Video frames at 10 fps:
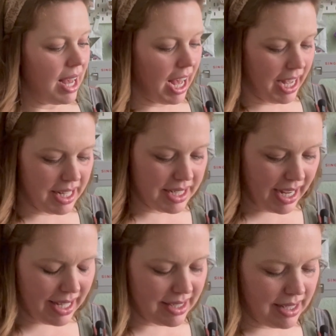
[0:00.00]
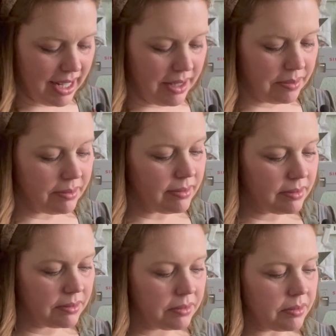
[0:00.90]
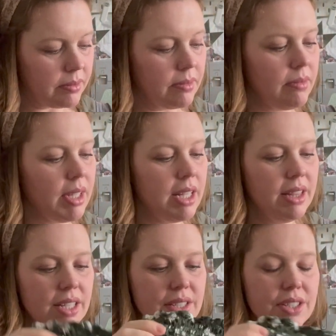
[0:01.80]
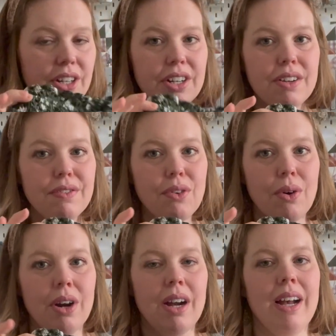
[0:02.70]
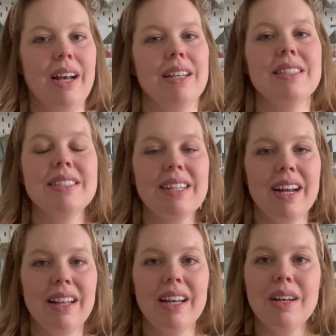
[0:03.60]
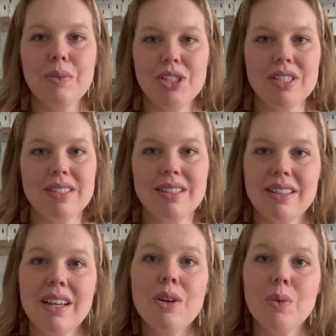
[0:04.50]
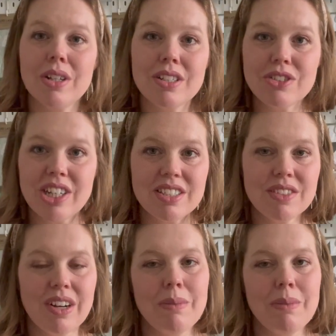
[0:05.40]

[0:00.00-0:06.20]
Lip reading: I test knit this skirt for Styla, which is where this dress is from.